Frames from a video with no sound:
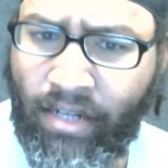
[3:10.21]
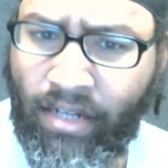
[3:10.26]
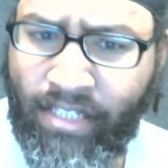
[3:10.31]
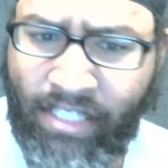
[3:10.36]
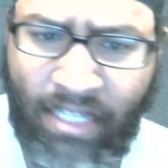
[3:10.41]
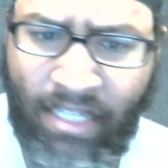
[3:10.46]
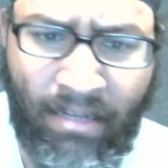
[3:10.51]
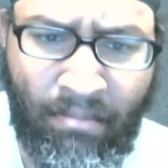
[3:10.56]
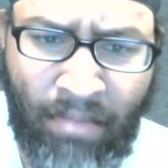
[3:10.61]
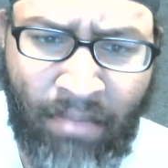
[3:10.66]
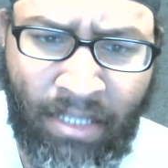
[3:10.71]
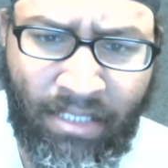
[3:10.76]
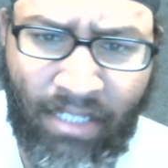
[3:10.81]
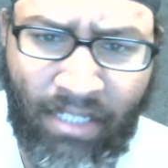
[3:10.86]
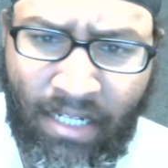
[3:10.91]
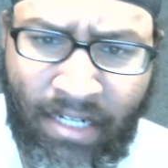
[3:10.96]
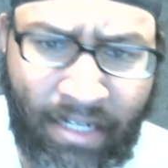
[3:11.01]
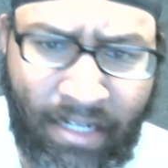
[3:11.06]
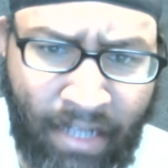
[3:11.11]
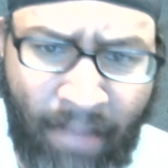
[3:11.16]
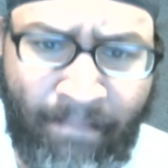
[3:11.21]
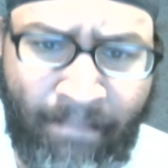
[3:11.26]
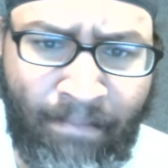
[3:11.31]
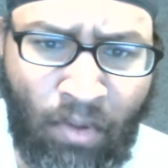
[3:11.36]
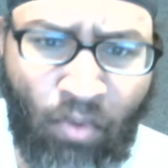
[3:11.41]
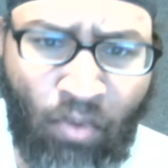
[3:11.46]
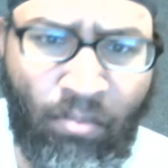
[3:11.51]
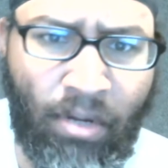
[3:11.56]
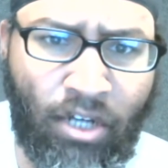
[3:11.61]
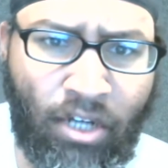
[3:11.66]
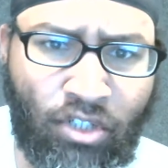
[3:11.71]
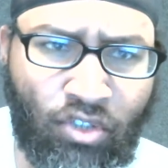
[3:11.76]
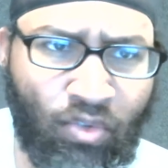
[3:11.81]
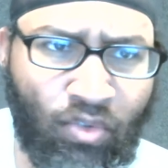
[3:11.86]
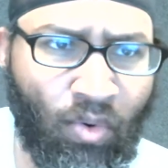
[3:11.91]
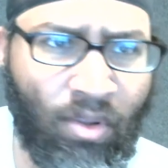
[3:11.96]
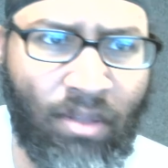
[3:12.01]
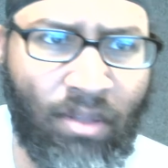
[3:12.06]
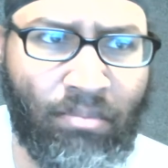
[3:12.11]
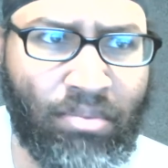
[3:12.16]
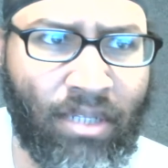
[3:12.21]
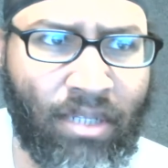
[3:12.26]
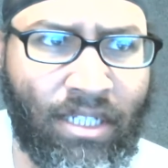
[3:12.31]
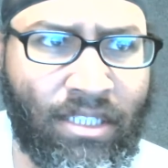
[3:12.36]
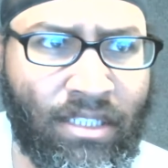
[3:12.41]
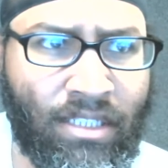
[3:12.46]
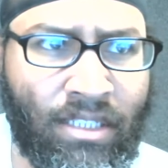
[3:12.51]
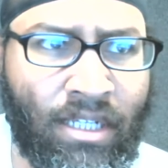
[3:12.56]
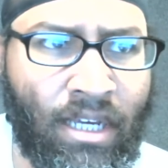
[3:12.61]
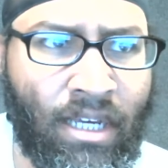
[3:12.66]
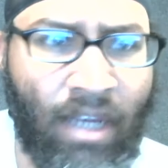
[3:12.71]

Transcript: sent me to condemn you because you're on the place